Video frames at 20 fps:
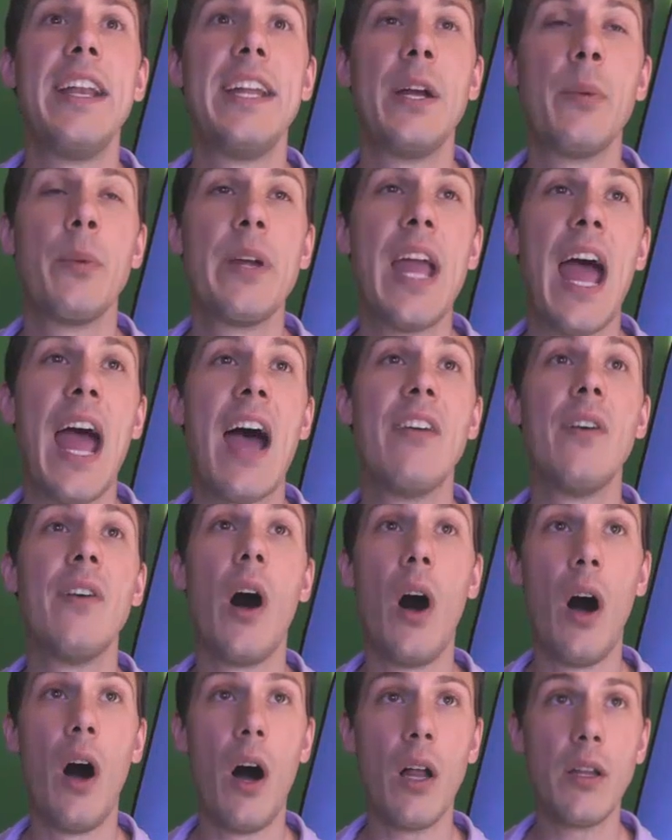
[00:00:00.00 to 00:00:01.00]
and here we
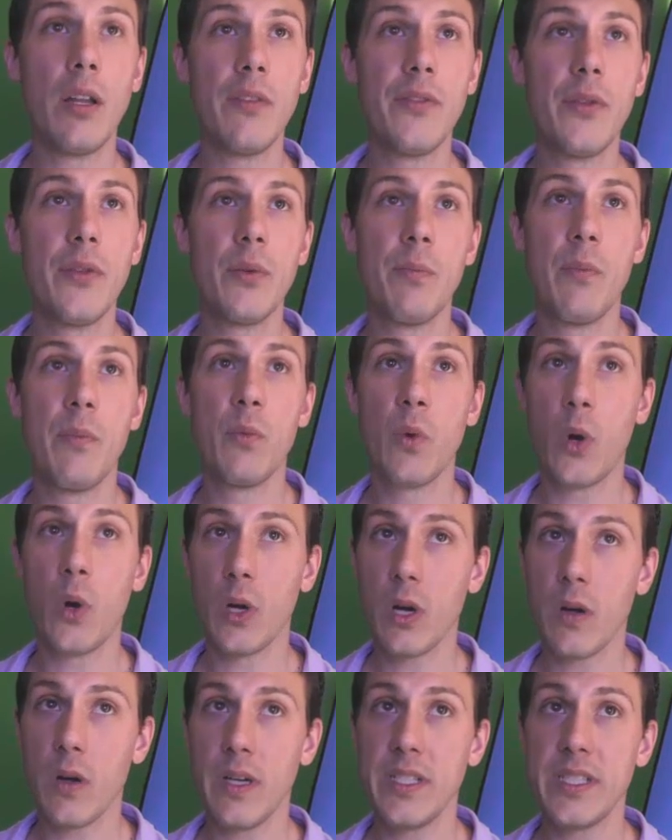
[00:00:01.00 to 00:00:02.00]
have all of the
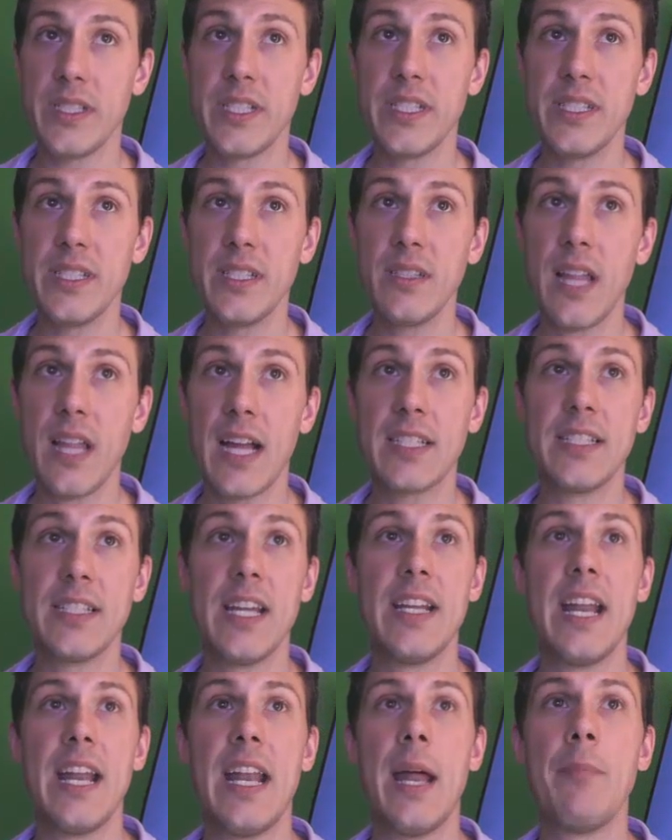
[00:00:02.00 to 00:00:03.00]
occurrences
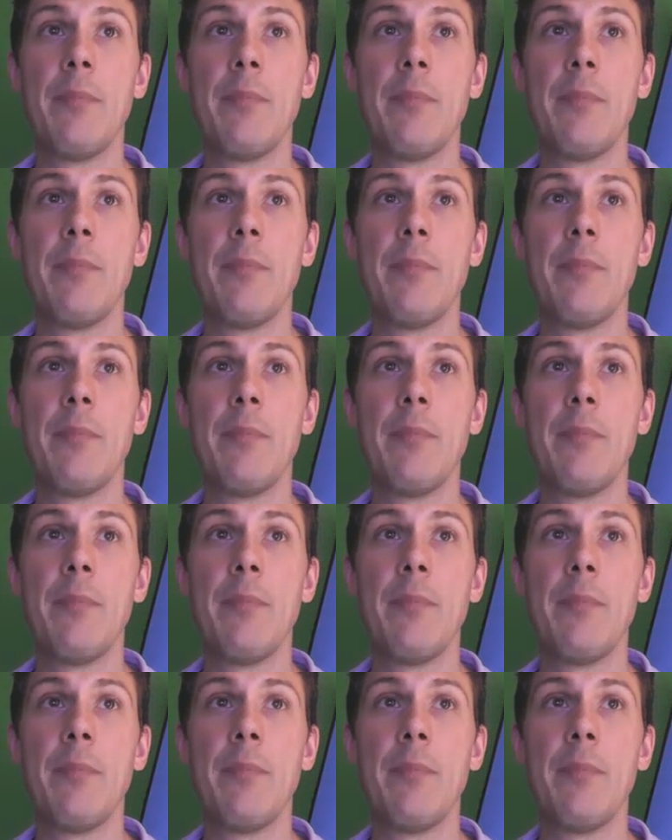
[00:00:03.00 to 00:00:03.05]
selected,